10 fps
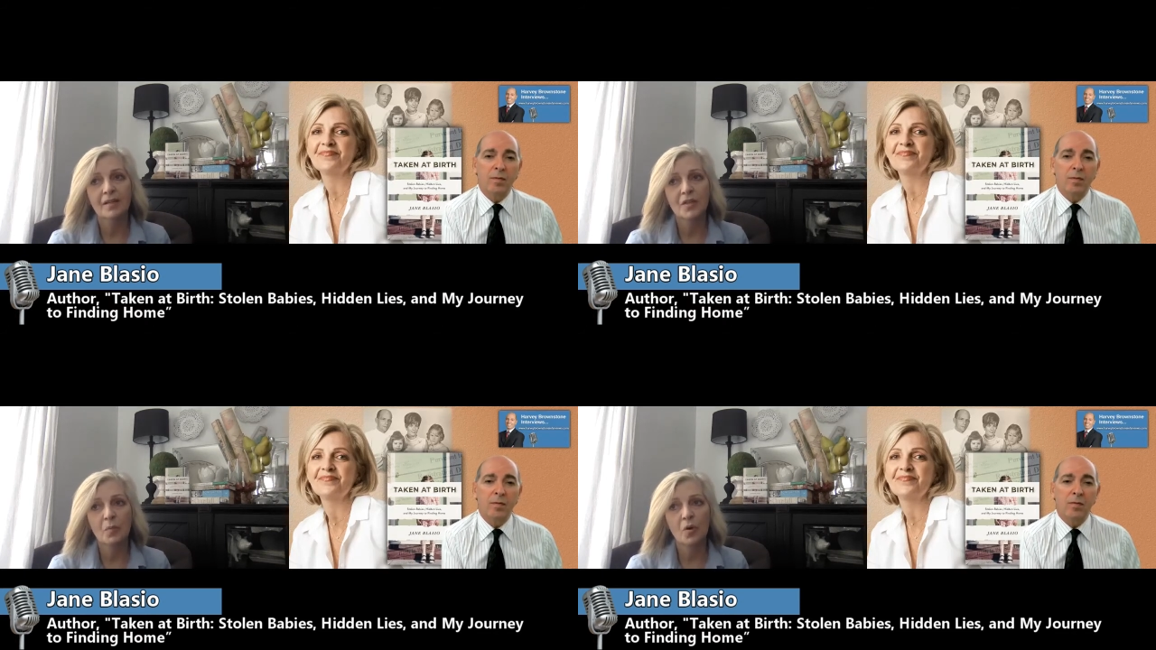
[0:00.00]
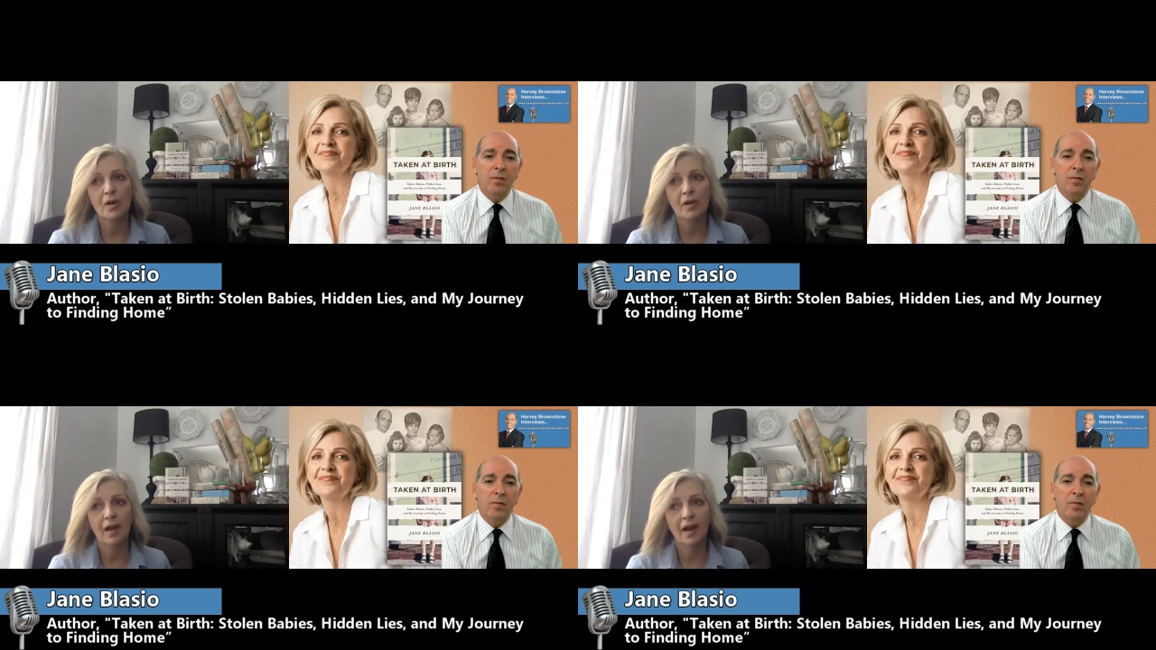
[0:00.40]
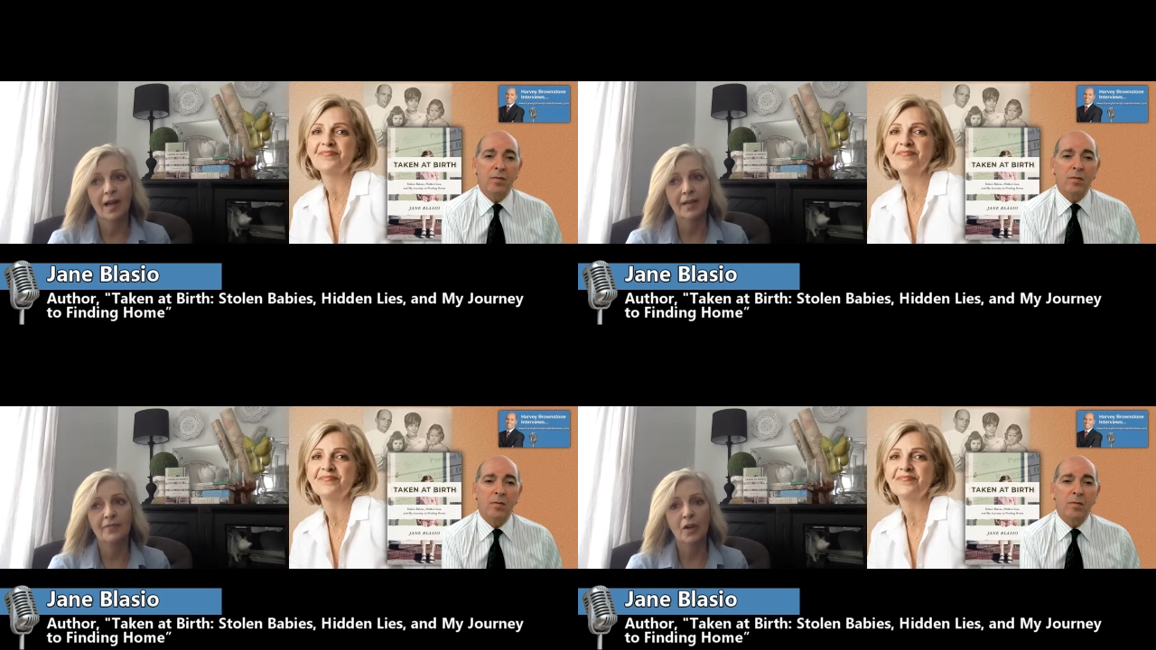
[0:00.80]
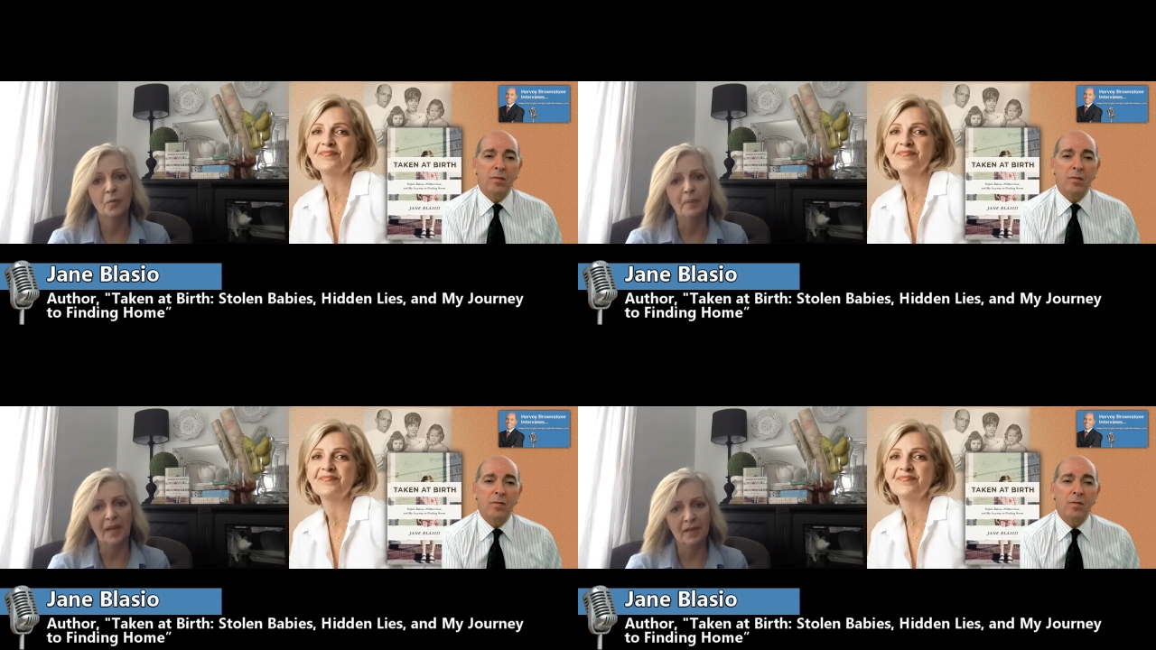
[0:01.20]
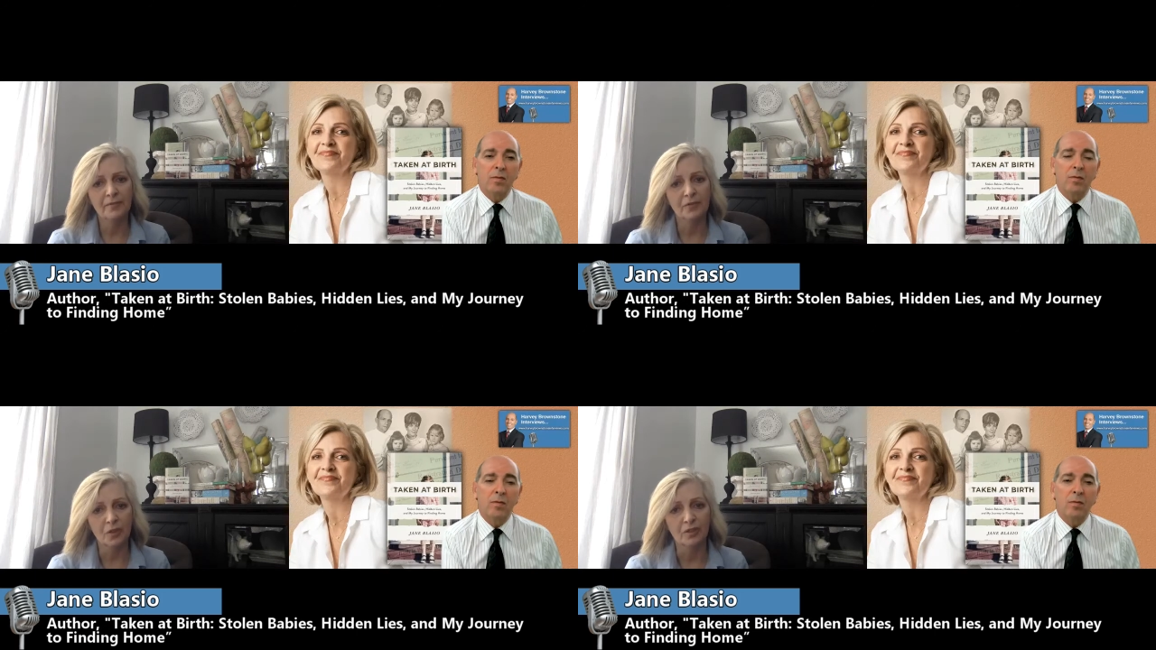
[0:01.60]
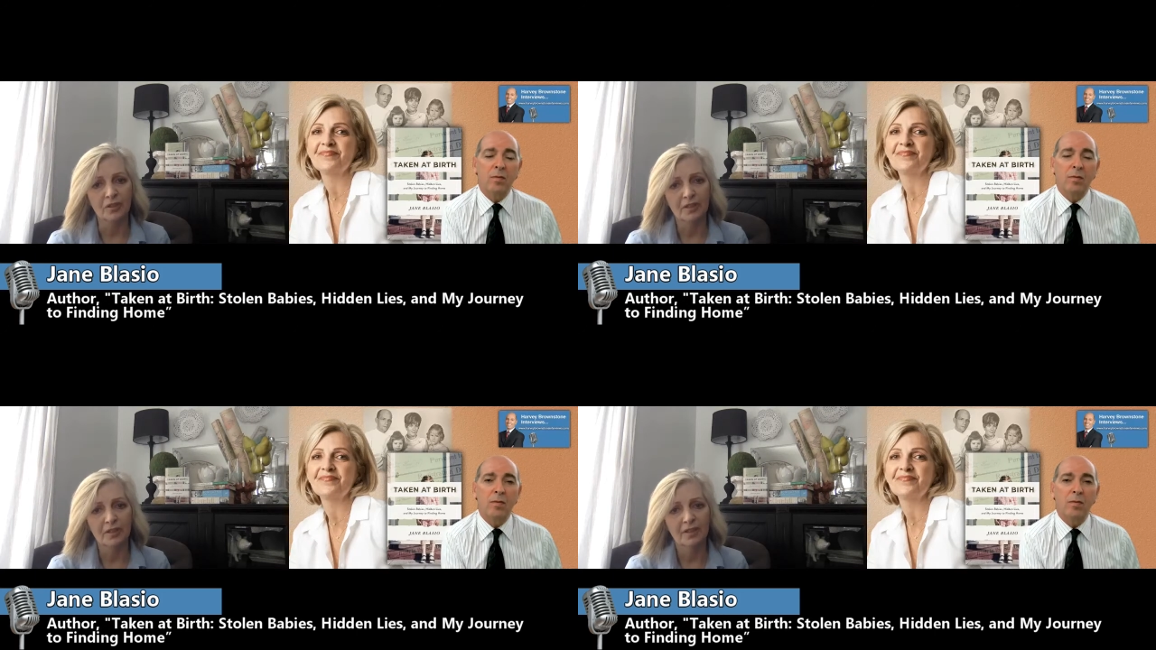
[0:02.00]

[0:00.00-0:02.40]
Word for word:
Speaker 1: the more I felt bad for her.